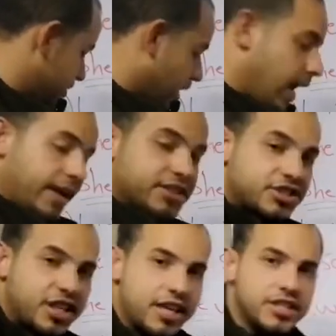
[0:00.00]
I
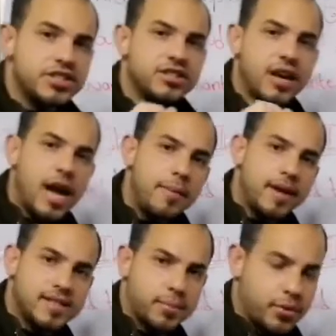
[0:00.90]
change time
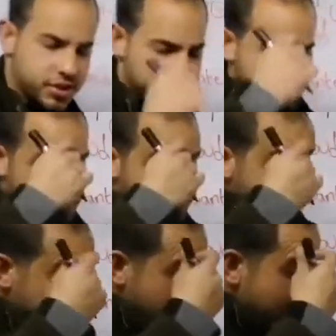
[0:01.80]
expressions
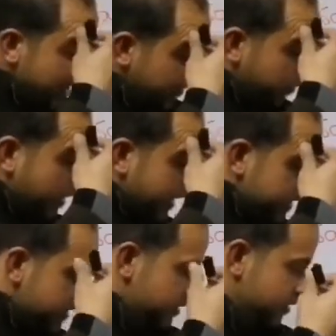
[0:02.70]
and
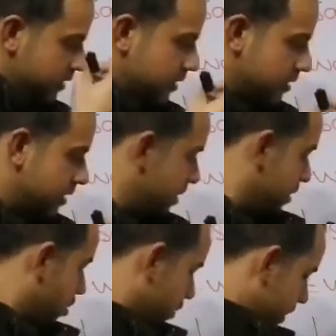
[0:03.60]
place,
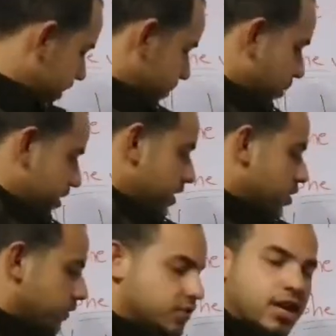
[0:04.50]
or the expressions
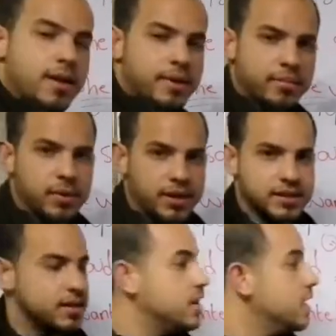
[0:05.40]
of time and place.